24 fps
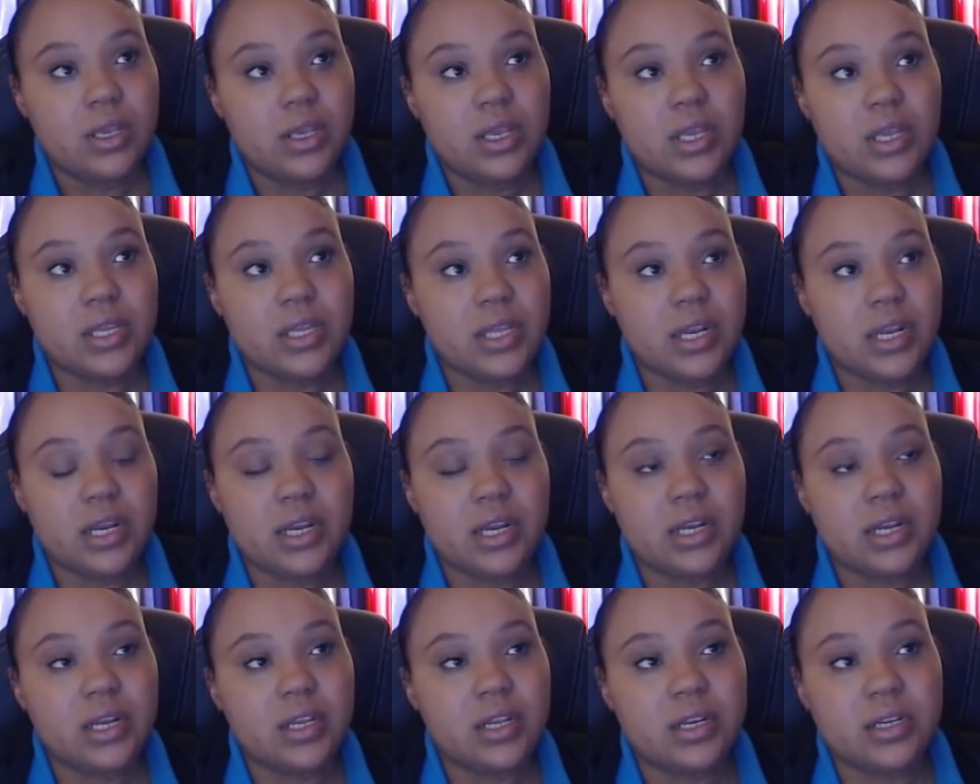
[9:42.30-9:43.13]

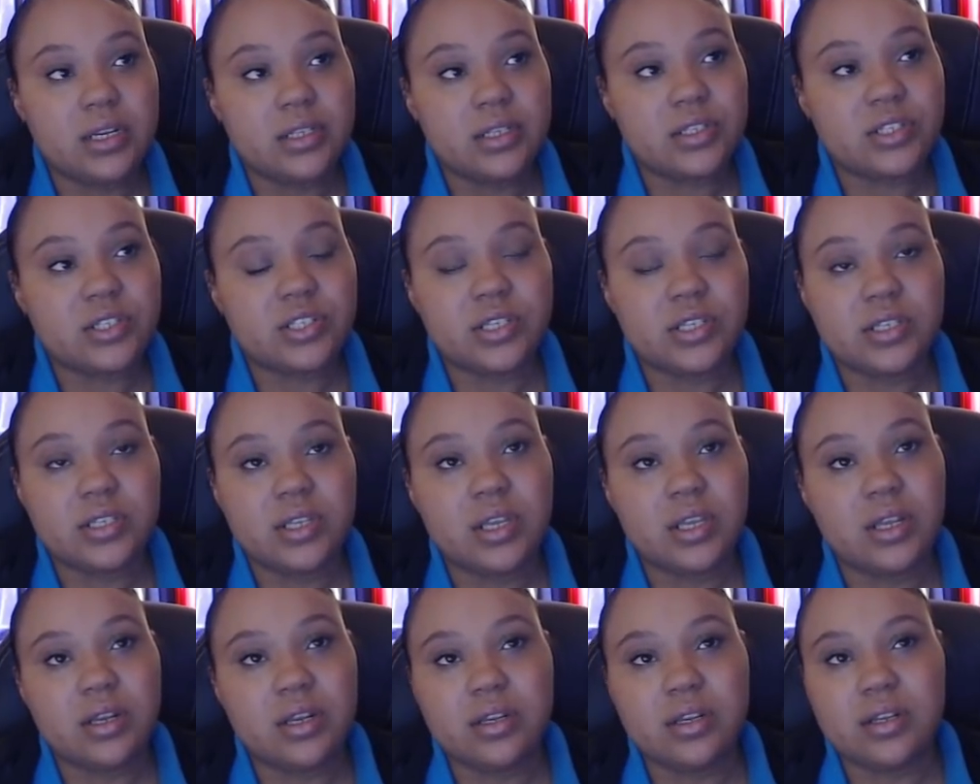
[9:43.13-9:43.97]
And it's just
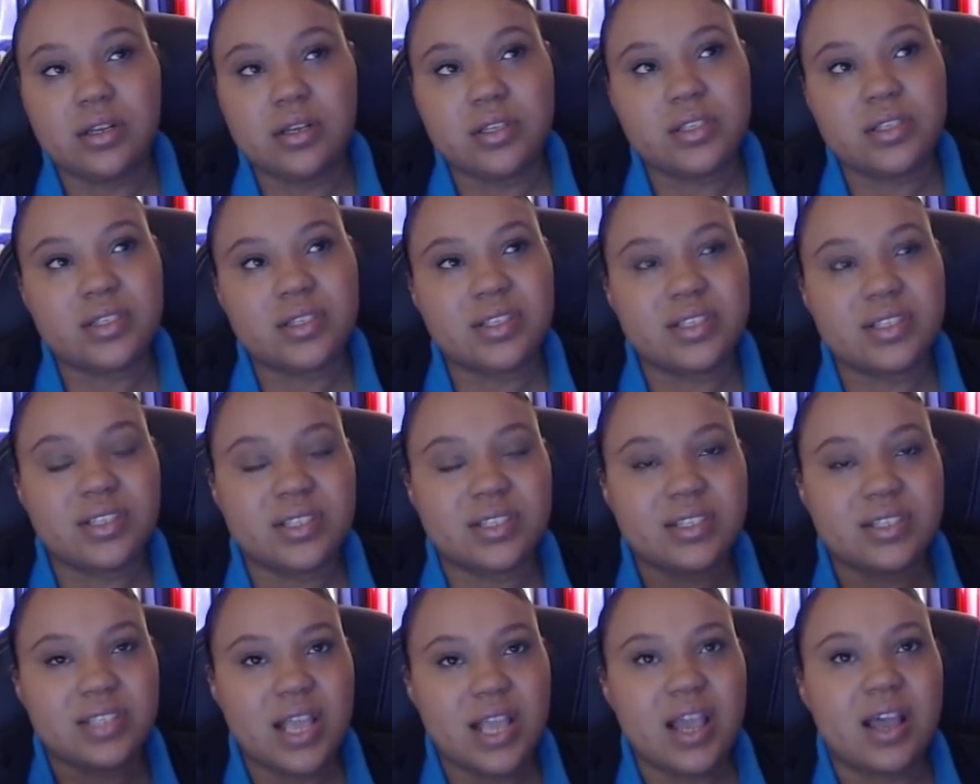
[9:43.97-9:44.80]
it's
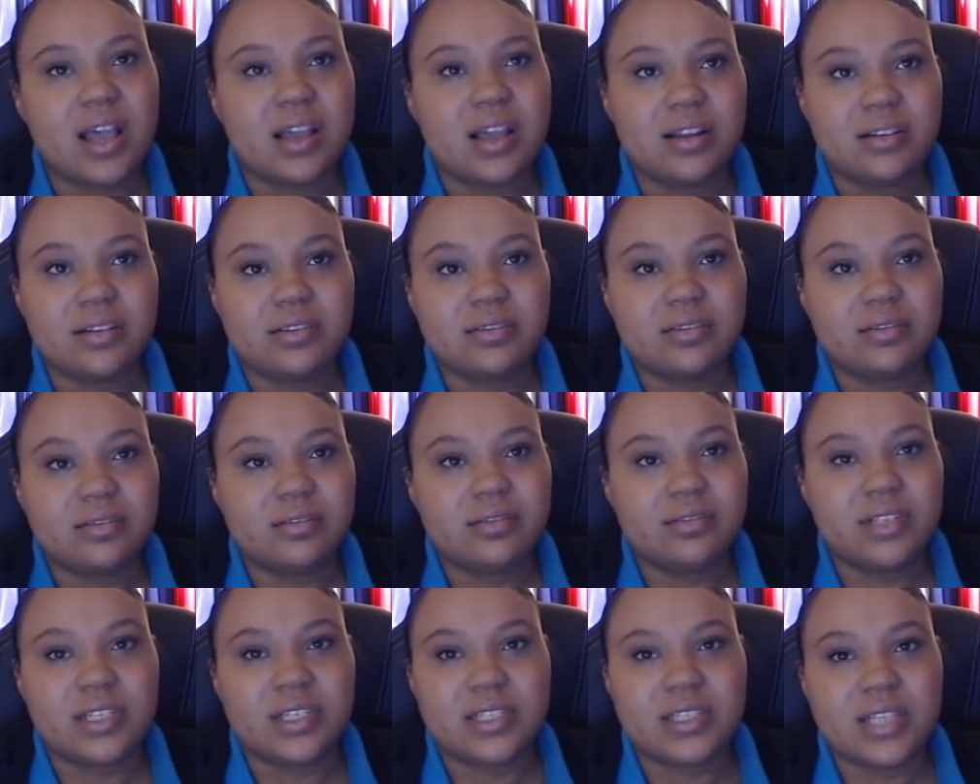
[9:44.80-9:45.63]
sad.
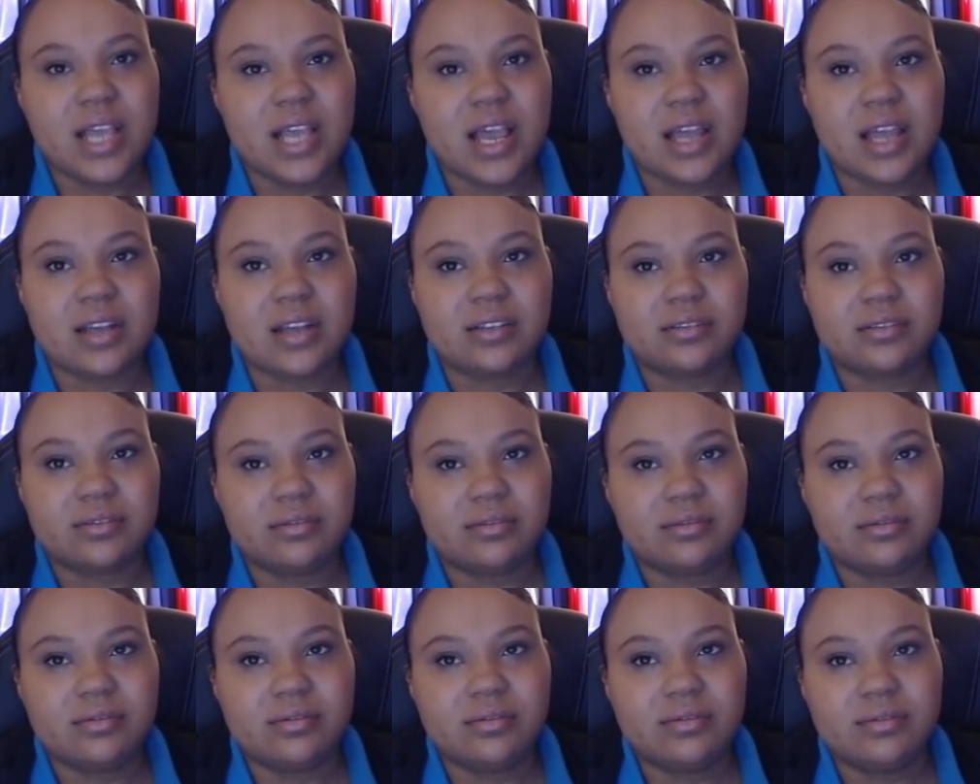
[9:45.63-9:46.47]
It's sad,
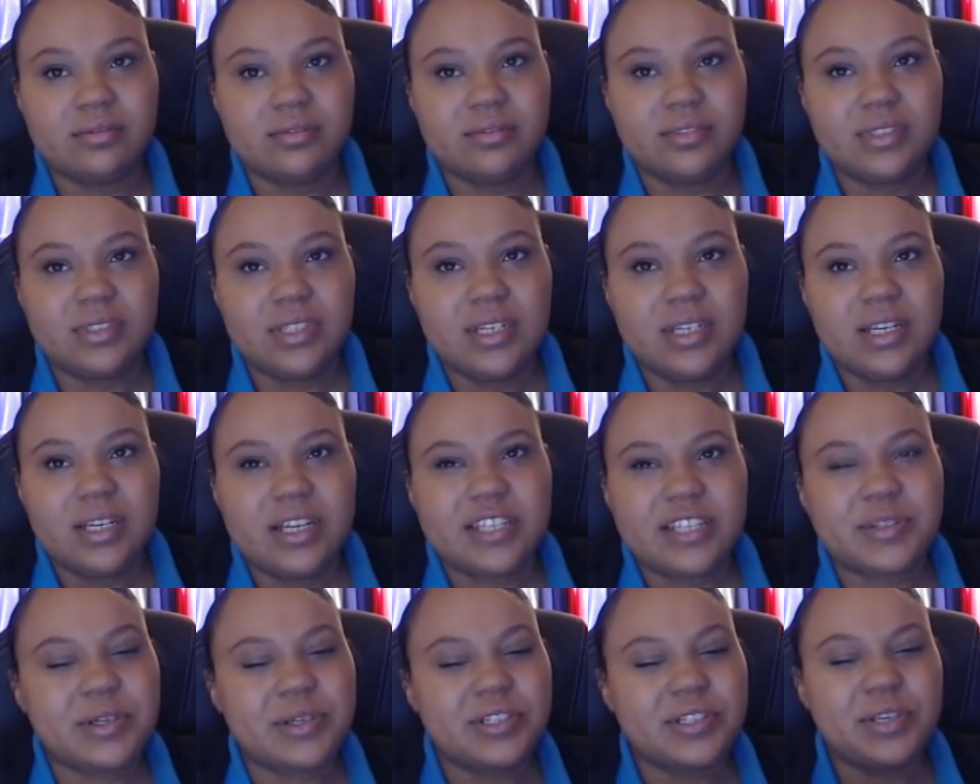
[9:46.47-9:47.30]

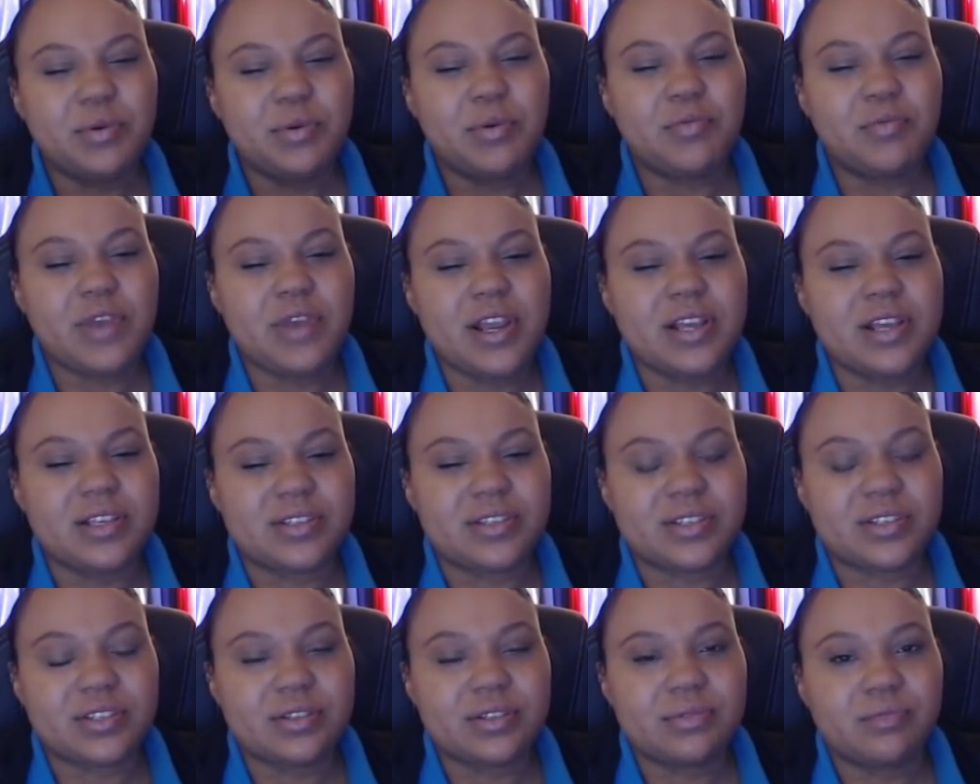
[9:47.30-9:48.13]
especially with
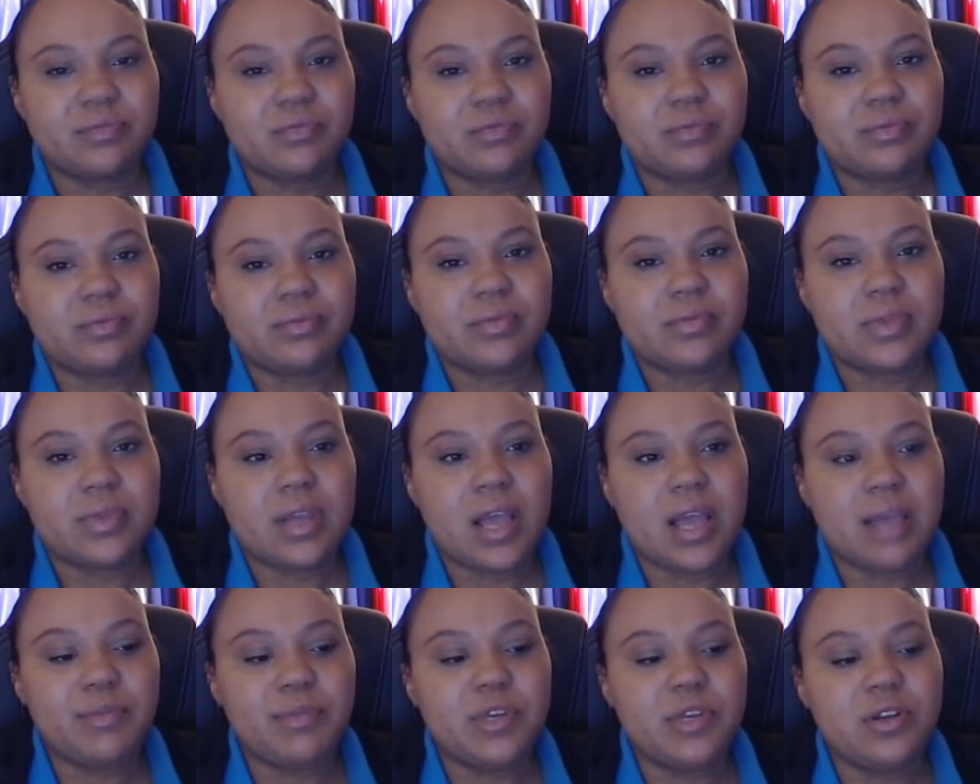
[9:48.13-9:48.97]
race.
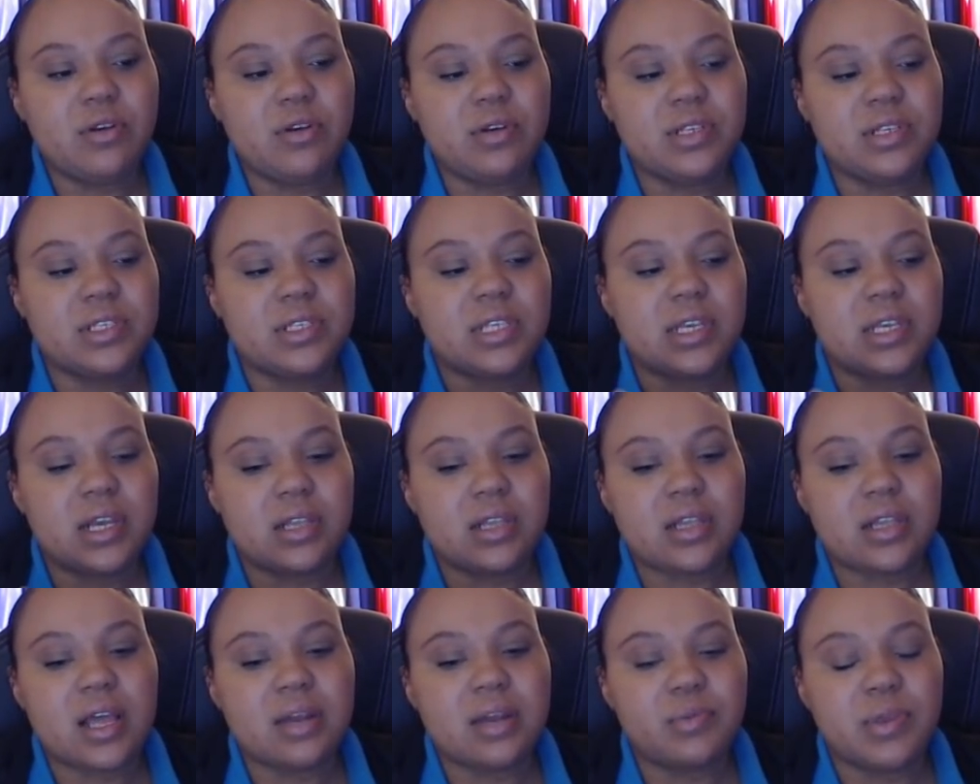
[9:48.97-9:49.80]
I've been noticing a
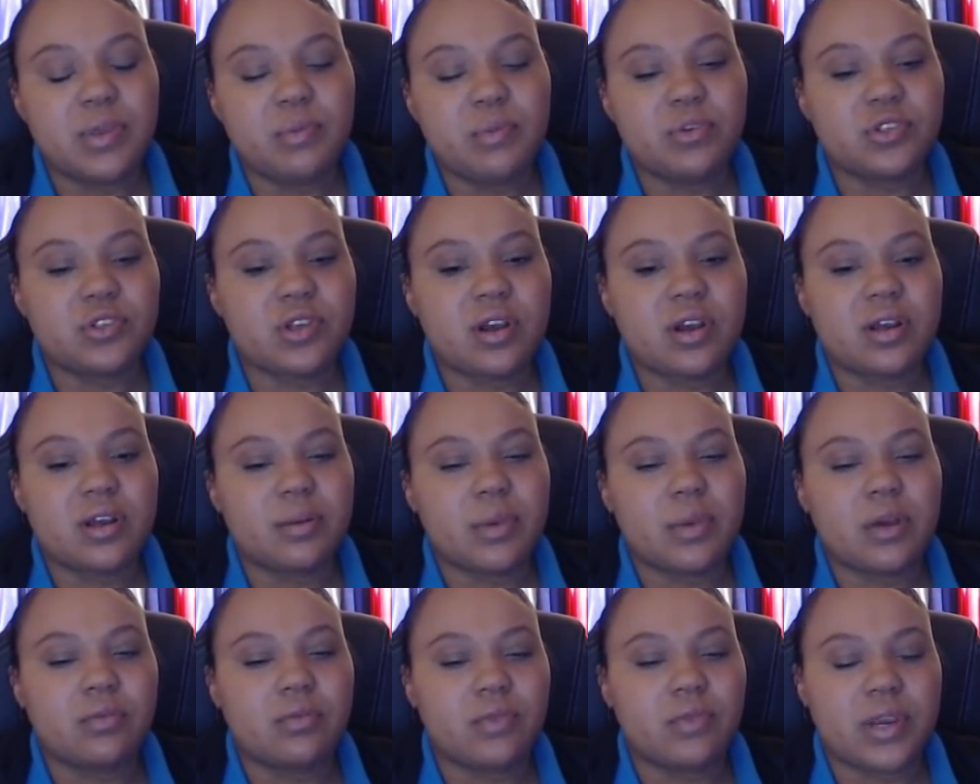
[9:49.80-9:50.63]
lot of people talking
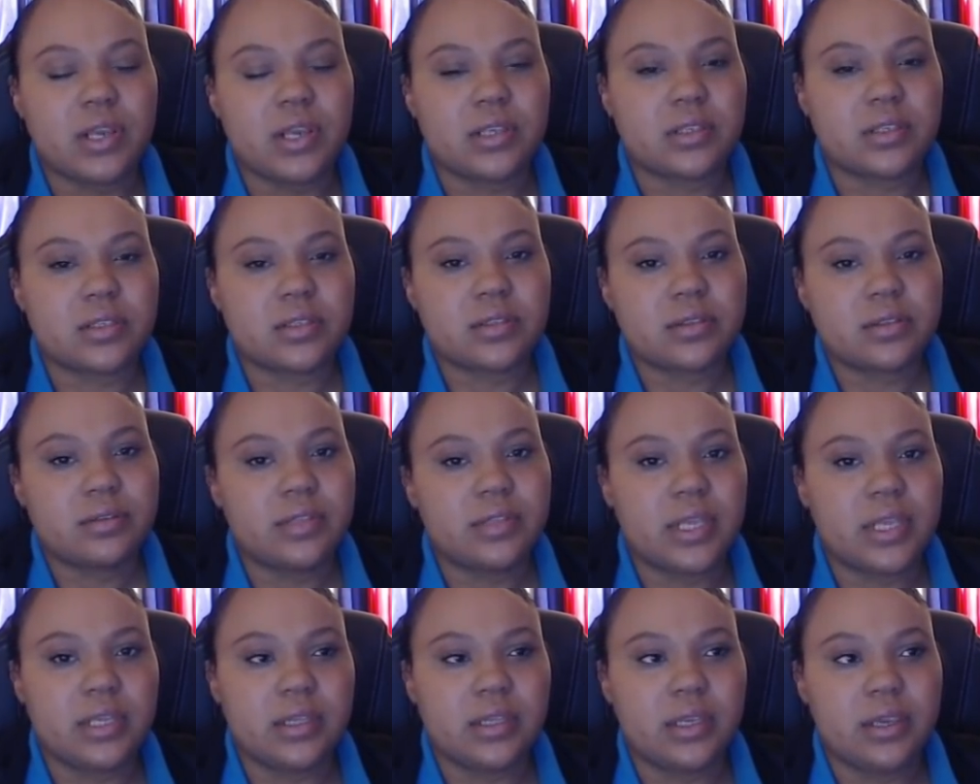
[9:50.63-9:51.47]
about race
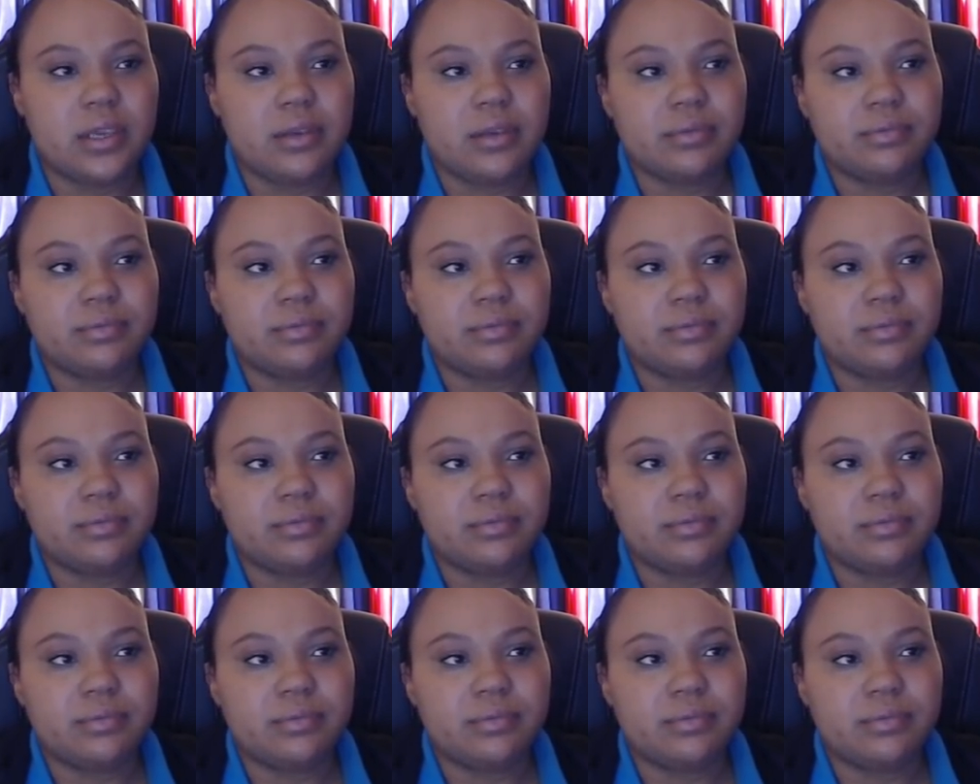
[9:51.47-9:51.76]
lately.